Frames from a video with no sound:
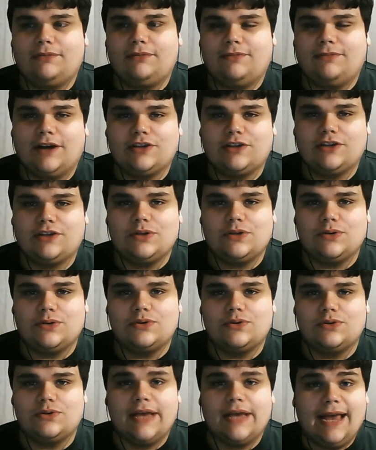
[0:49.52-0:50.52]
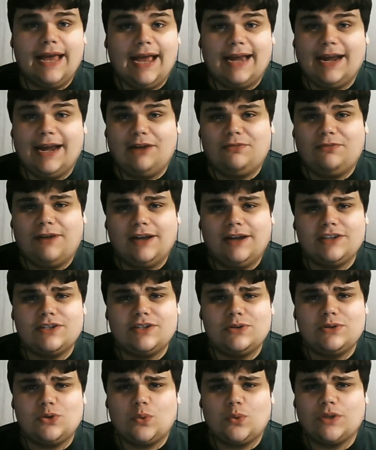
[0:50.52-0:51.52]
Fox News and how Fox
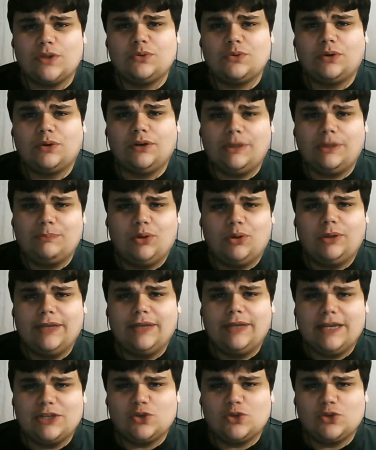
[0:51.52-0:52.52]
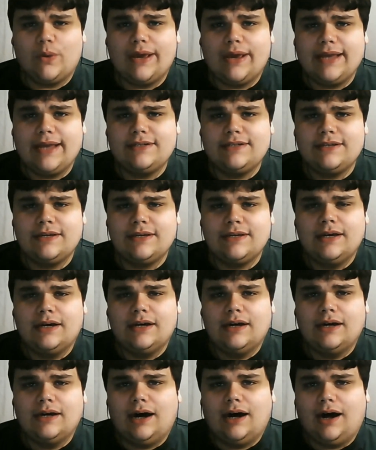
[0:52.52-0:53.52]
News wasn't really pulling its weight
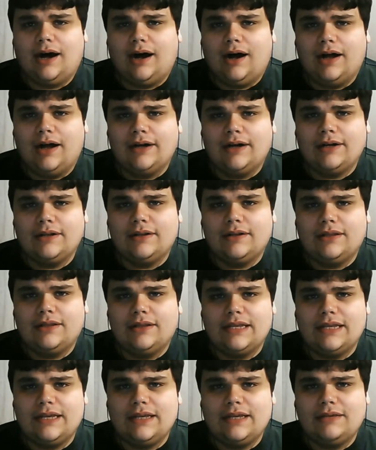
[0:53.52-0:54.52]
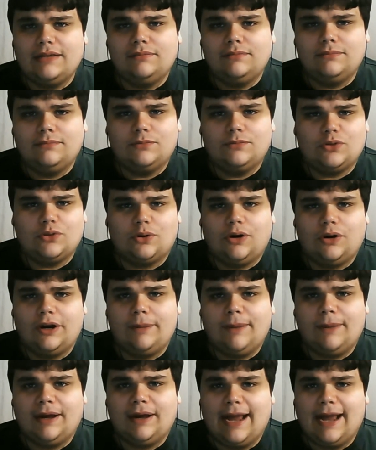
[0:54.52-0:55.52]
on the story
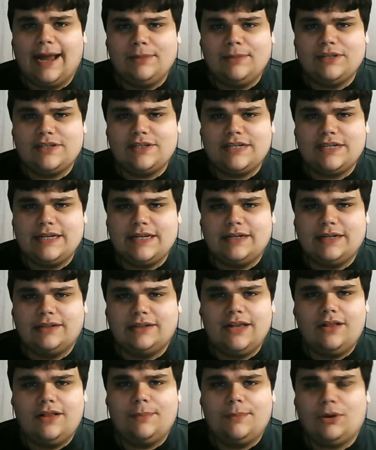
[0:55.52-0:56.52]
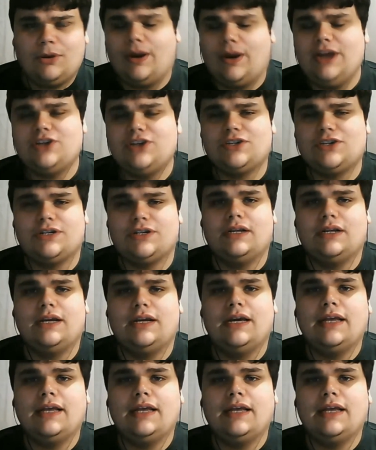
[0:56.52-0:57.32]
about amnesty and illegal immigration,